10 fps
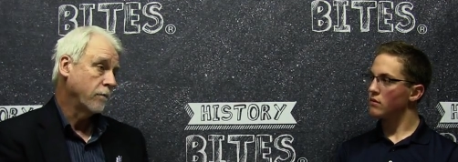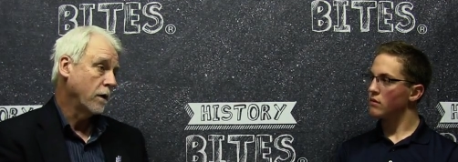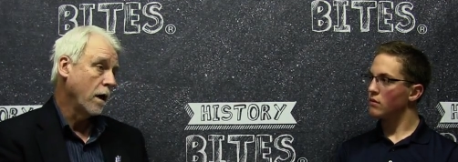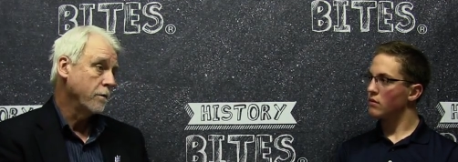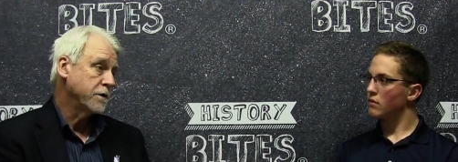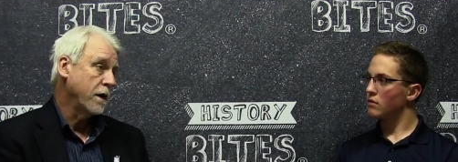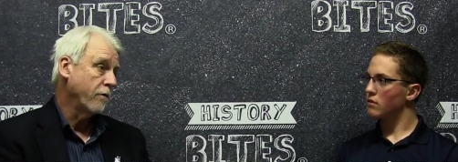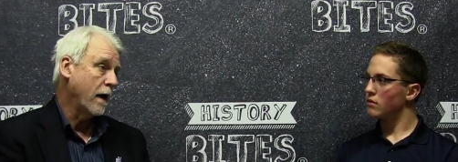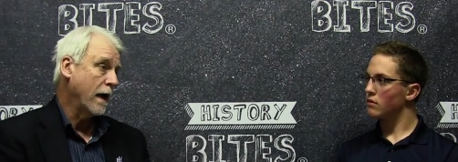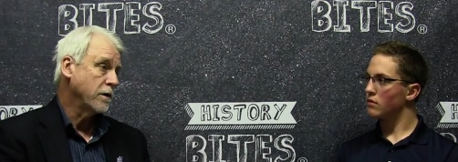Speaker 1: Columbus never
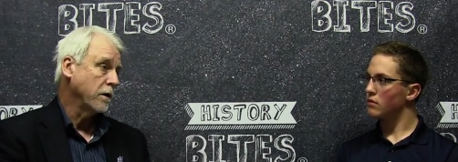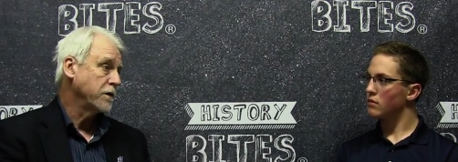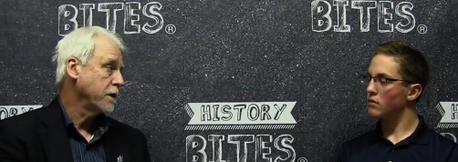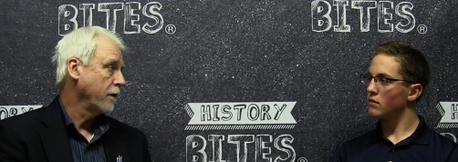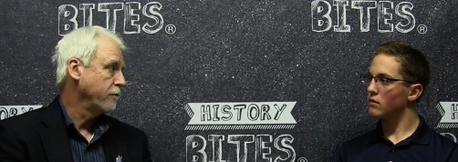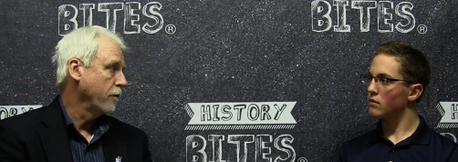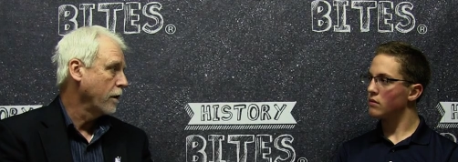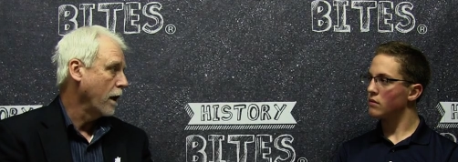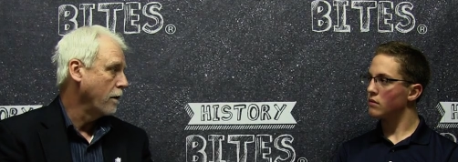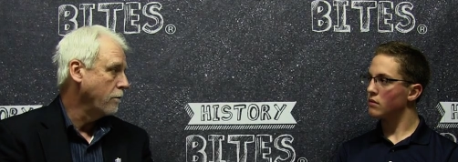actually set foot
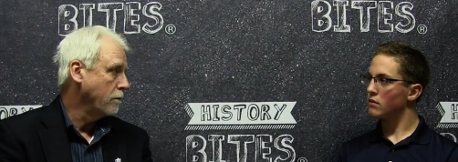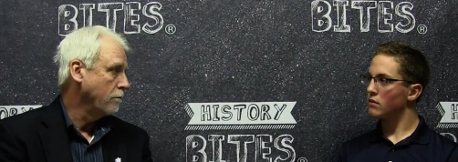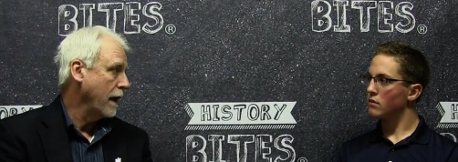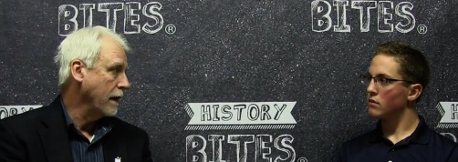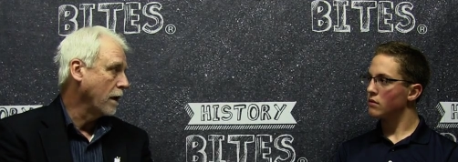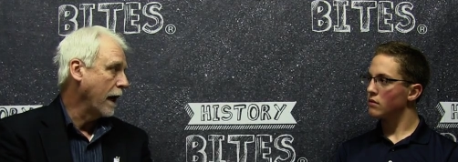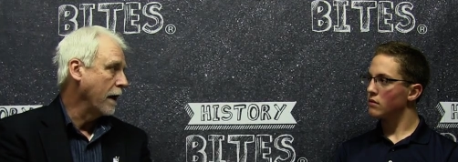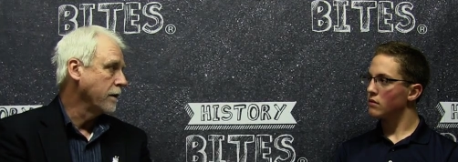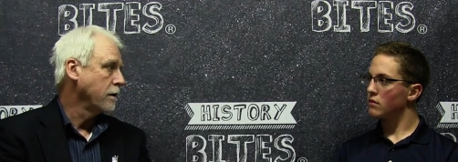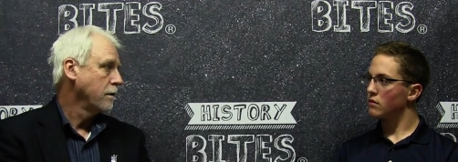on
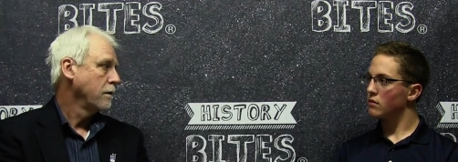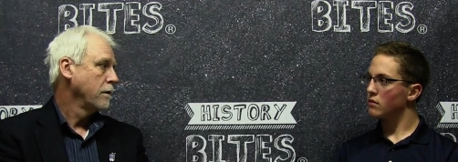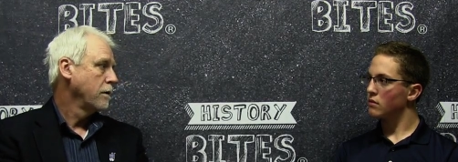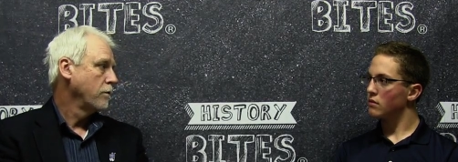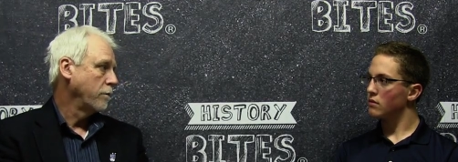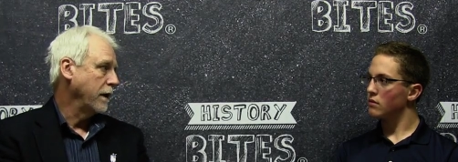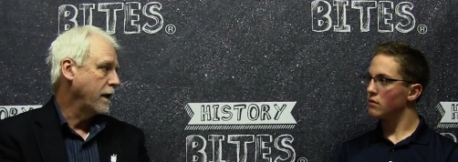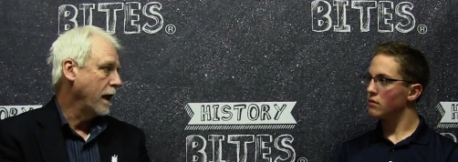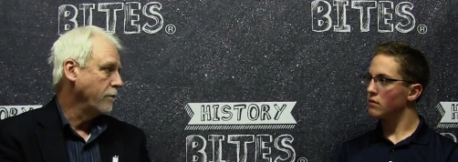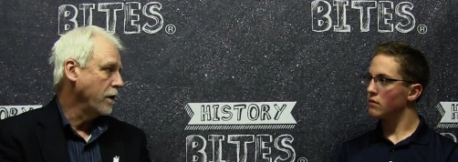mainland, what
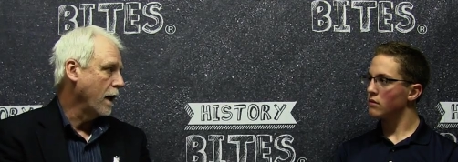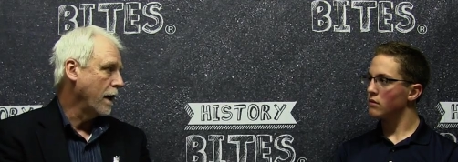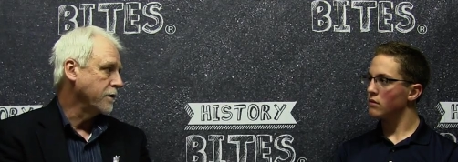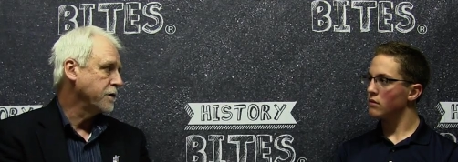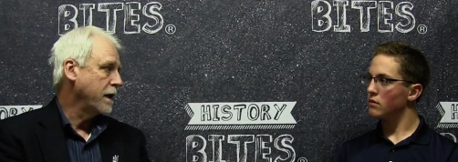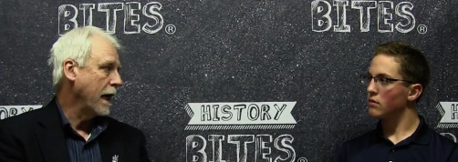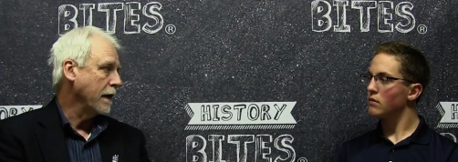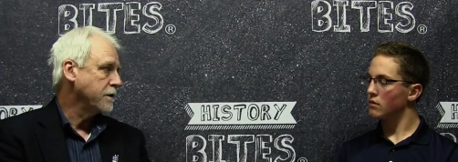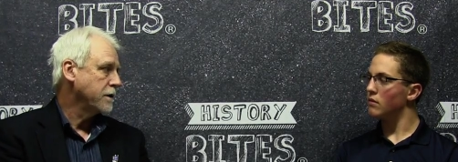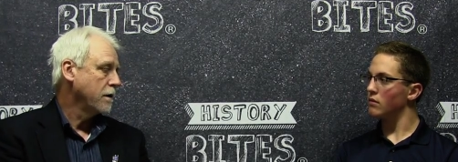became the United
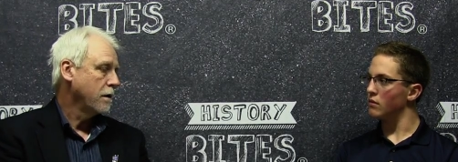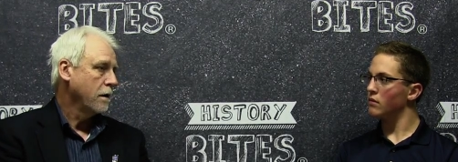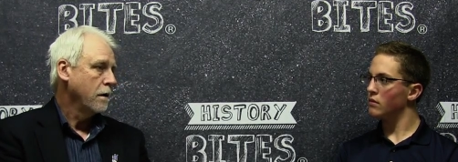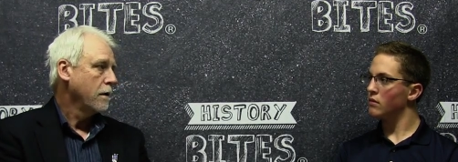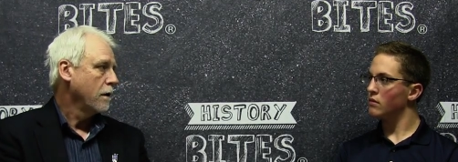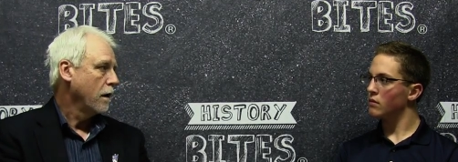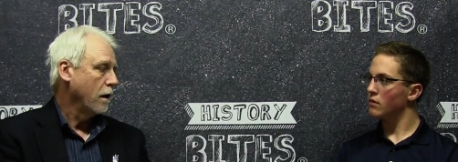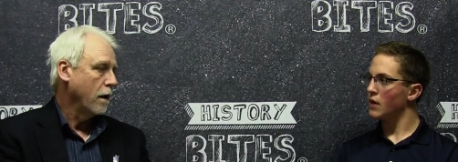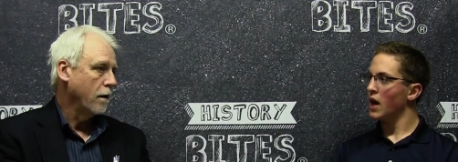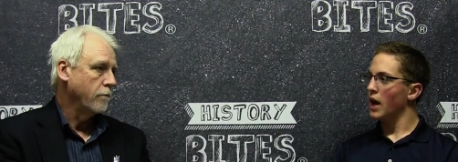States. Um,
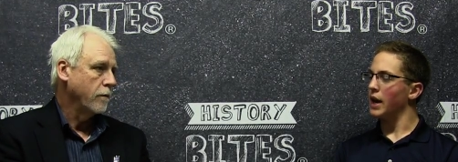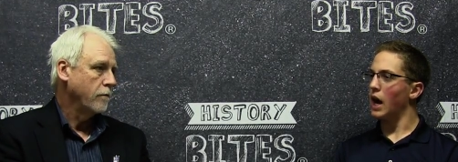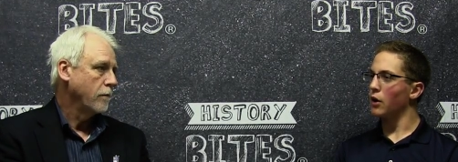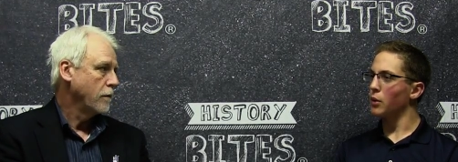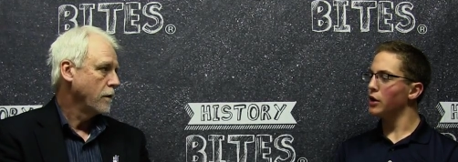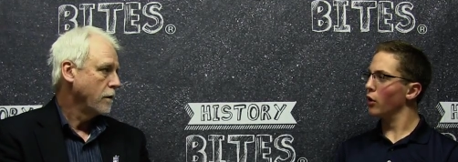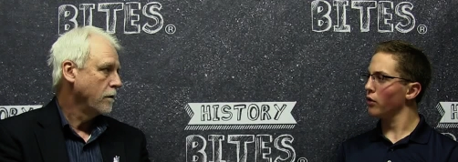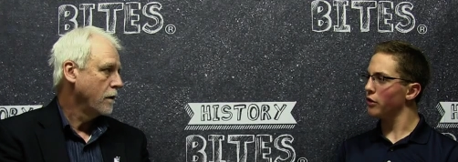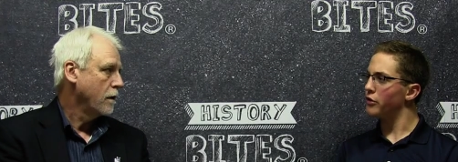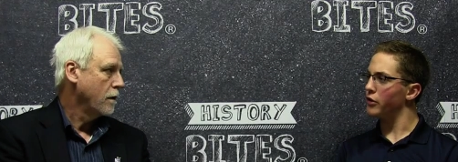
Speaker 2: and how do we know
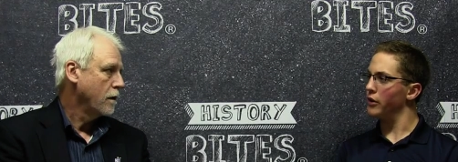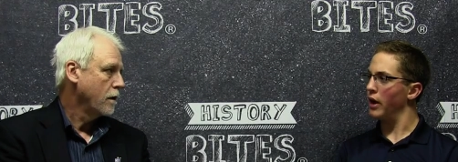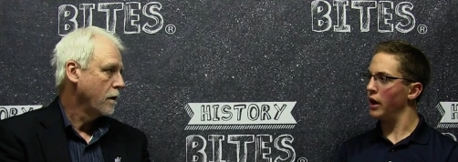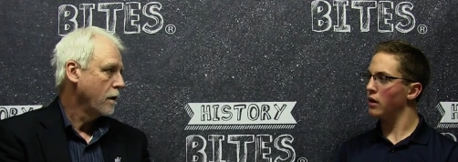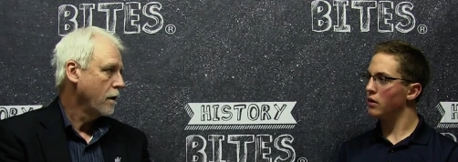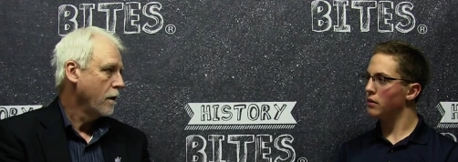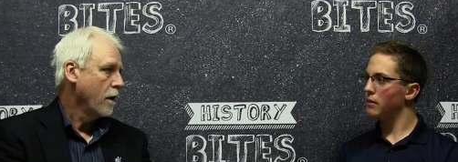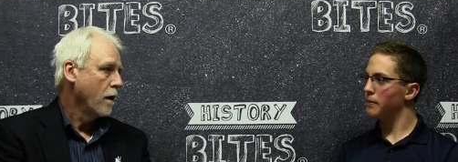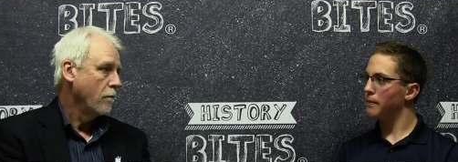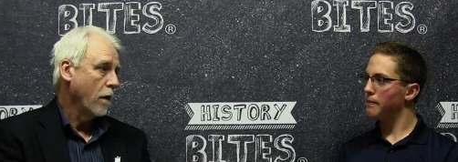this today?
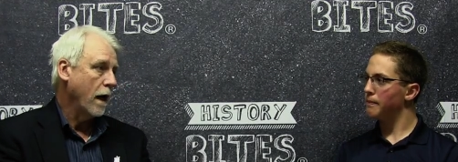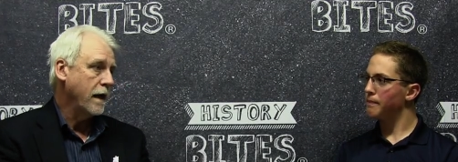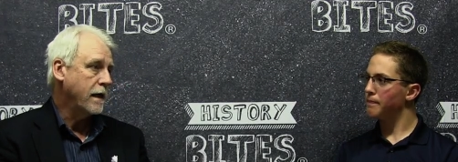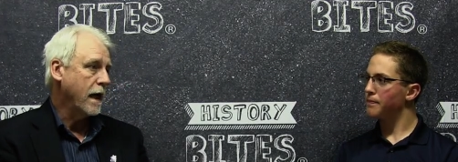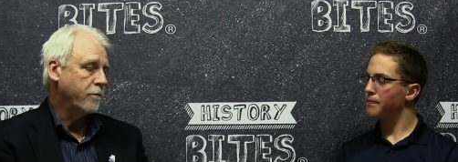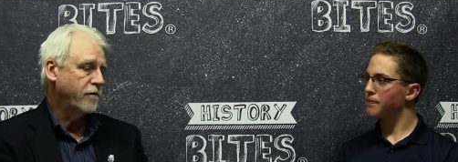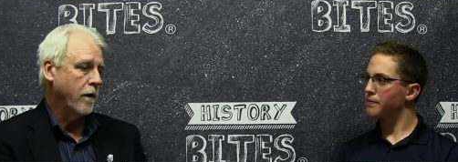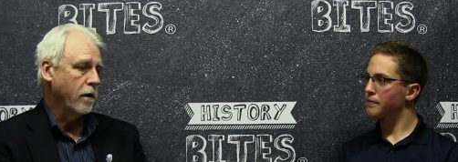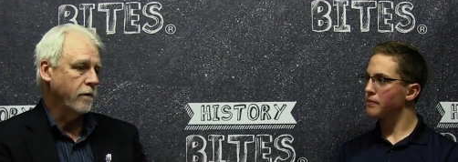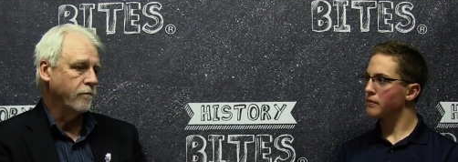
Speaker 1: Uh, he kept
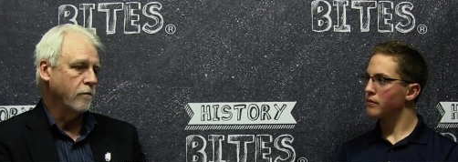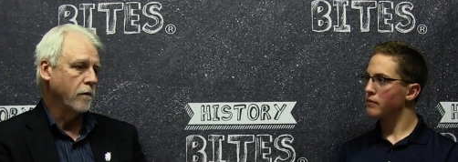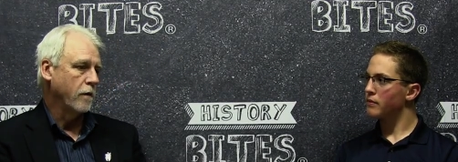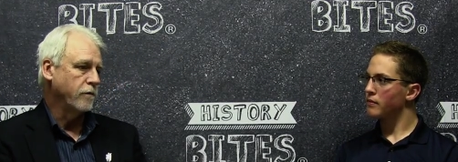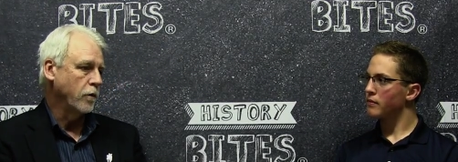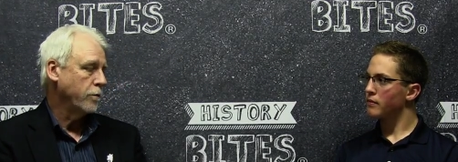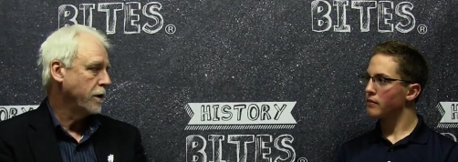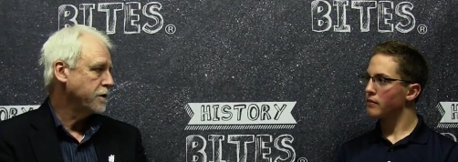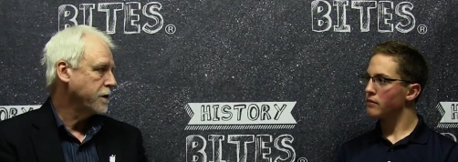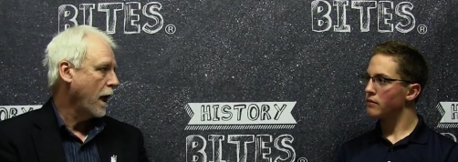very uh,
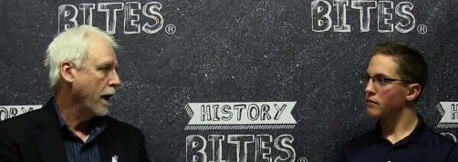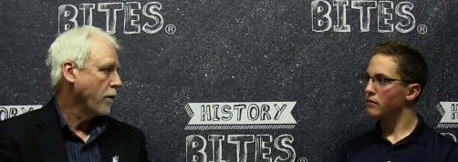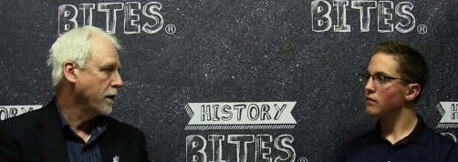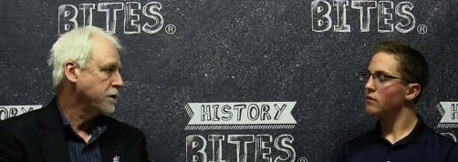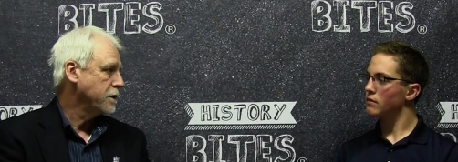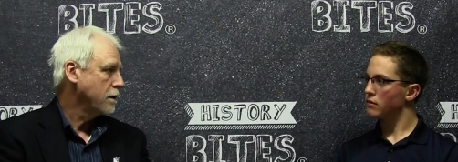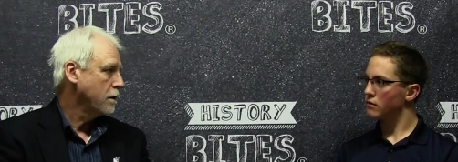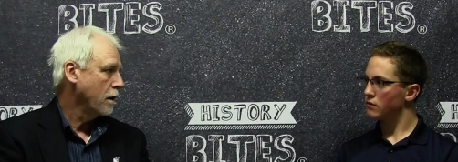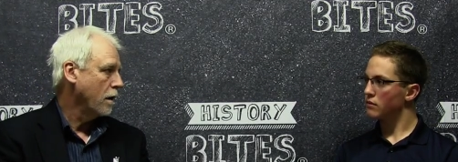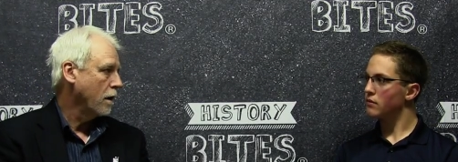voluminous diaries.
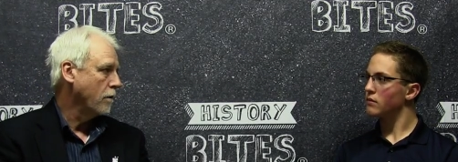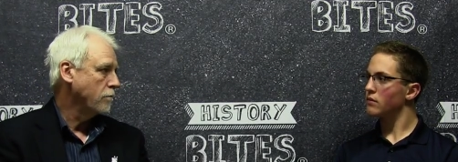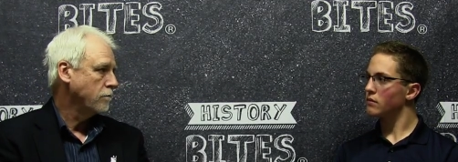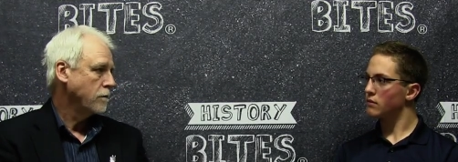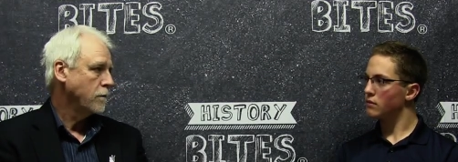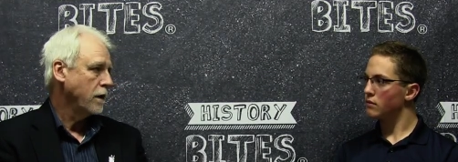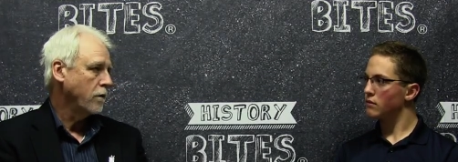Um, he